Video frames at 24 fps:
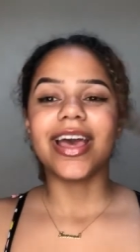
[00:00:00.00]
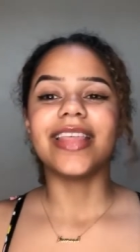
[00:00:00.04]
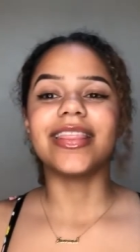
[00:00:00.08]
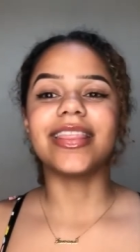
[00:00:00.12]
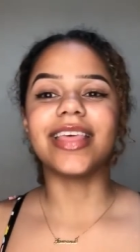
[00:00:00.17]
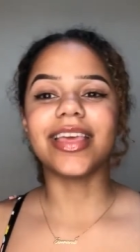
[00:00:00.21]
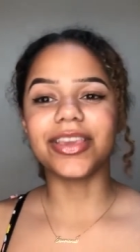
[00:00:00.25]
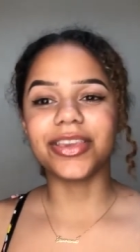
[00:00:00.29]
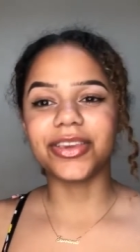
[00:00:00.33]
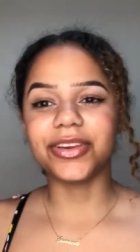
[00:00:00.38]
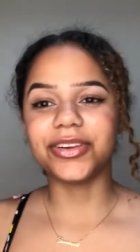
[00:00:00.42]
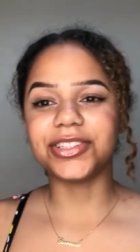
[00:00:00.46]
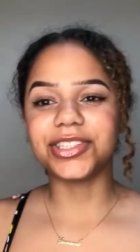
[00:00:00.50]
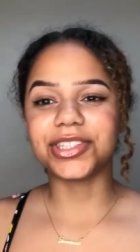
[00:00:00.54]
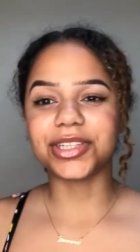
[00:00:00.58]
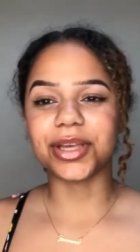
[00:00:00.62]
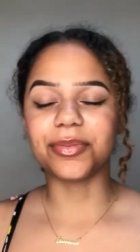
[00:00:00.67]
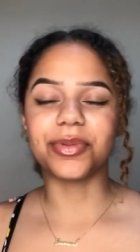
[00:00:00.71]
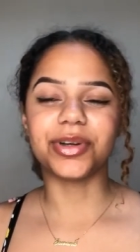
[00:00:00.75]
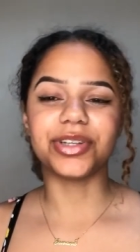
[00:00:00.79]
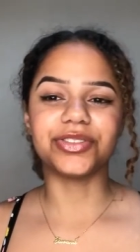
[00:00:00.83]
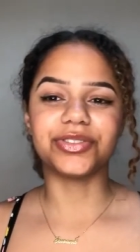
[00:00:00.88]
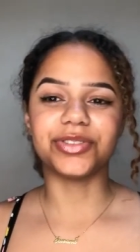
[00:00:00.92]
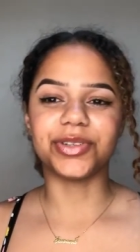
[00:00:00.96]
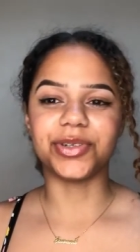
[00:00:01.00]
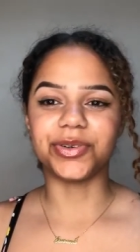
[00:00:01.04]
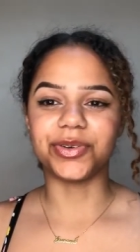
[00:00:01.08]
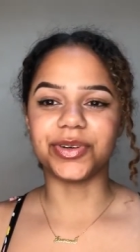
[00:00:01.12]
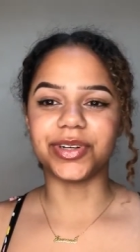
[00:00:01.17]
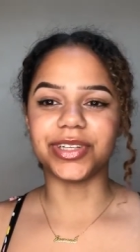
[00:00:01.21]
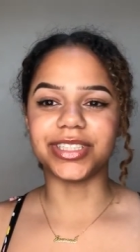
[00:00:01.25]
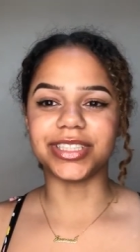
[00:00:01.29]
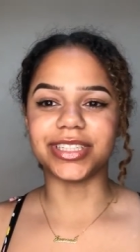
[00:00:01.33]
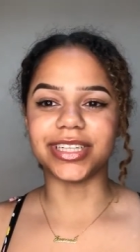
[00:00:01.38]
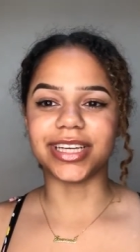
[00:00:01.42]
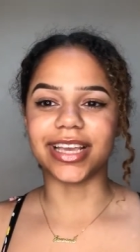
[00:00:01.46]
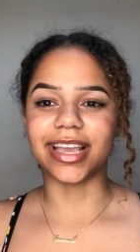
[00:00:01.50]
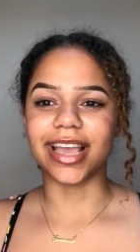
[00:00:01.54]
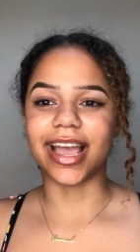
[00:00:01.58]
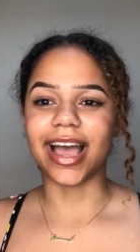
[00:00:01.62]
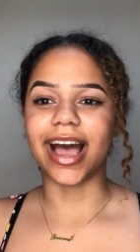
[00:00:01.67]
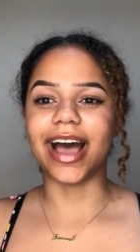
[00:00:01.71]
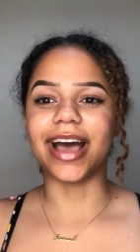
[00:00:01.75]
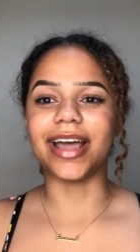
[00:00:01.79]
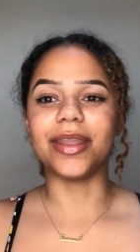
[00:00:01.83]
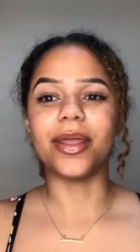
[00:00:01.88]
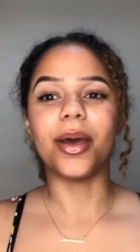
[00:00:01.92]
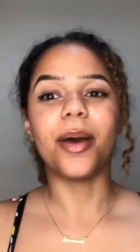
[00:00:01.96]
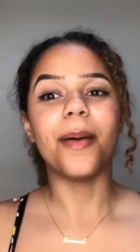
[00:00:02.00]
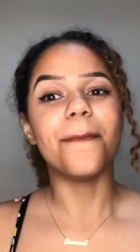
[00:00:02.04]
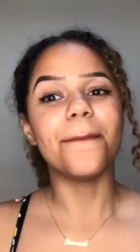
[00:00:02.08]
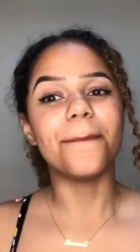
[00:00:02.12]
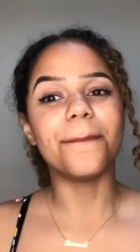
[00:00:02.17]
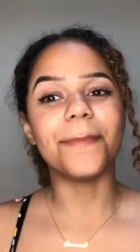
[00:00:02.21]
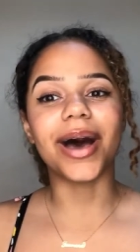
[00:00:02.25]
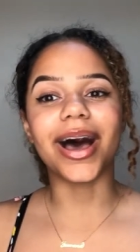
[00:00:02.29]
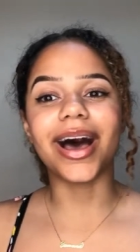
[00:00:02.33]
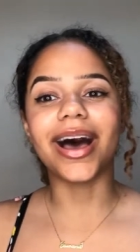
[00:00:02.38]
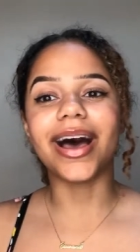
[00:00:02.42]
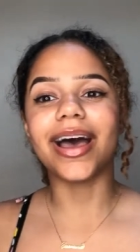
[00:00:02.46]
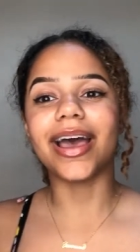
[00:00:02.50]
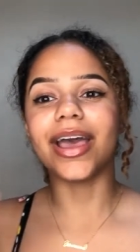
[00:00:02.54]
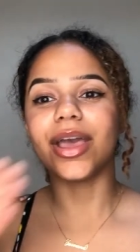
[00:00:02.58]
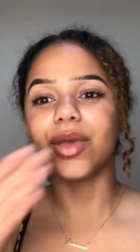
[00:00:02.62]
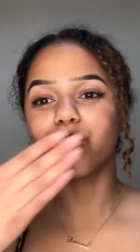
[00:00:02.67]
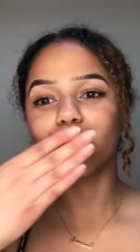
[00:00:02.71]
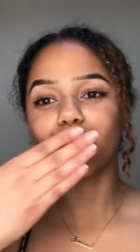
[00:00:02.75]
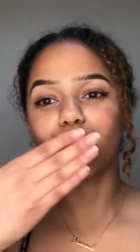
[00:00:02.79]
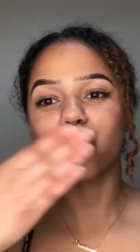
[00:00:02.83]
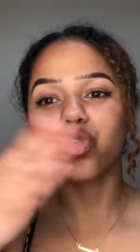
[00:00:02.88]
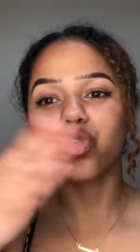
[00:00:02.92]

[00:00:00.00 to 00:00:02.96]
Thank you so much for watching, and bye.